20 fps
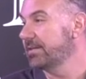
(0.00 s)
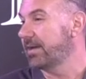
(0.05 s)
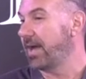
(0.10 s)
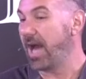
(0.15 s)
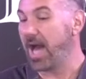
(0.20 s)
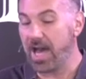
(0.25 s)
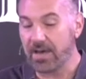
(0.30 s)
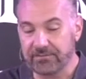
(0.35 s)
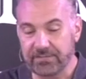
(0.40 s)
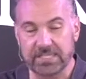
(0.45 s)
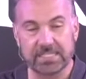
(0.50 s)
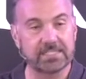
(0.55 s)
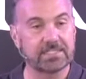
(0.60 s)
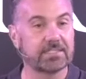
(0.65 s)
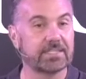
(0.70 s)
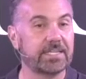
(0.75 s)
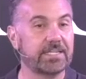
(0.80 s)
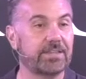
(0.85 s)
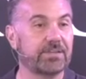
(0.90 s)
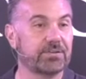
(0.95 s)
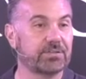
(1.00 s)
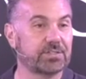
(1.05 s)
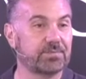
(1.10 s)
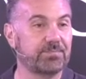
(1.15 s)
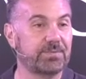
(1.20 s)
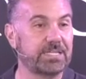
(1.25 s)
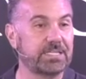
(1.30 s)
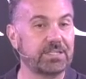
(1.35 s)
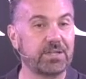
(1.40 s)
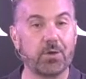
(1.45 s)
obviously there's
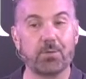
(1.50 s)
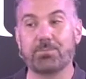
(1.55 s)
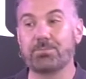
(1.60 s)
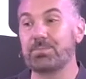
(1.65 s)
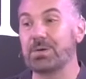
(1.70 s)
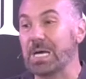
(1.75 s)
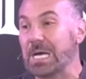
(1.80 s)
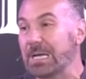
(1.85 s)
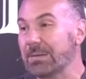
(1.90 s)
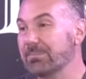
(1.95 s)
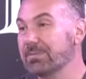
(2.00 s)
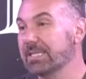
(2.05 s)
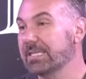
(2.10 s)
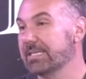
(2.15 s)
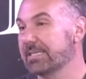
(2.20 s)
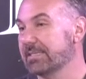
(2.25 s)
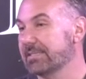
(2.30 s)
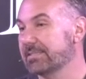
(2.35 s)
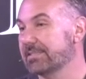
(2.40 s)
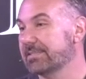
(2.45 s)
been no public